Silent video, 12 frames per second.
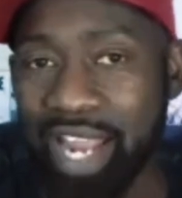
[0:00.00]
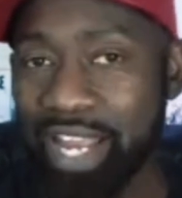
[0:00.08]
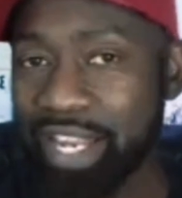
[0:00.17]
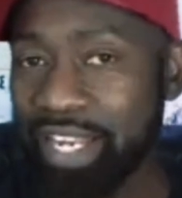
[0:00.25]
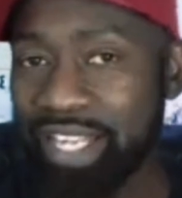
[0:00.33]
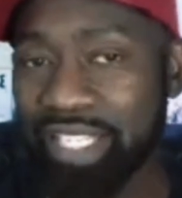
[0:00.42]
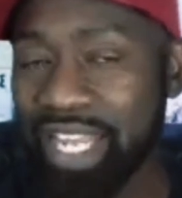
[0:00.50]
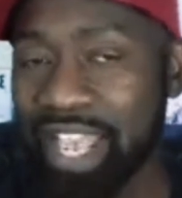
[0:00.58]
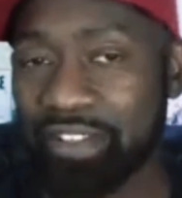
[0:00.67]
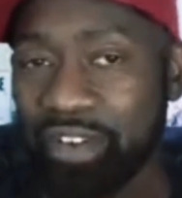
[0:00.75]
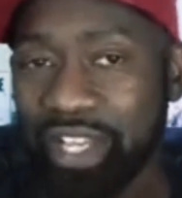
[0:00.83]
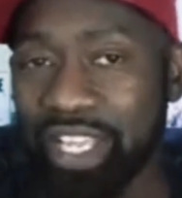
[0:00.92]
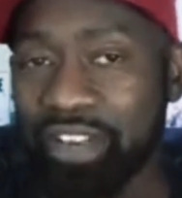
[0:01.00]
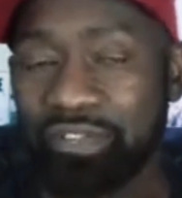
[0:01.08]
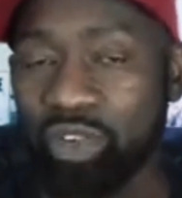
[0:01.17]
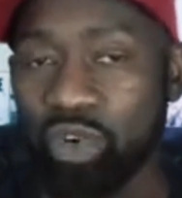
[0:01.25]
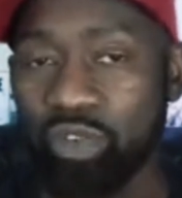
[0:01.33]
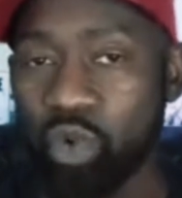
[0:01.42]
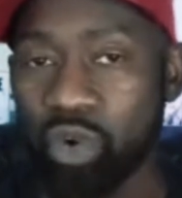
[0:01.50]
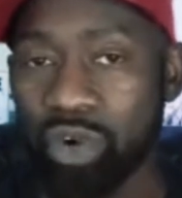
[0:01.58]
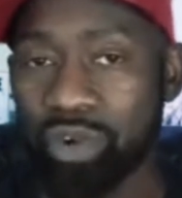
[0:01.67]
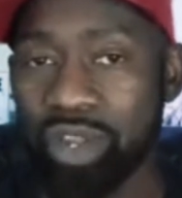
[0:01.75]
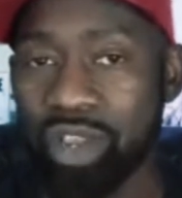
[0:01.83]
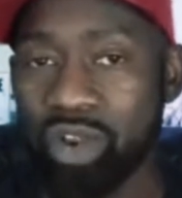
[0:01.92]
and it doesn't have an inflow of water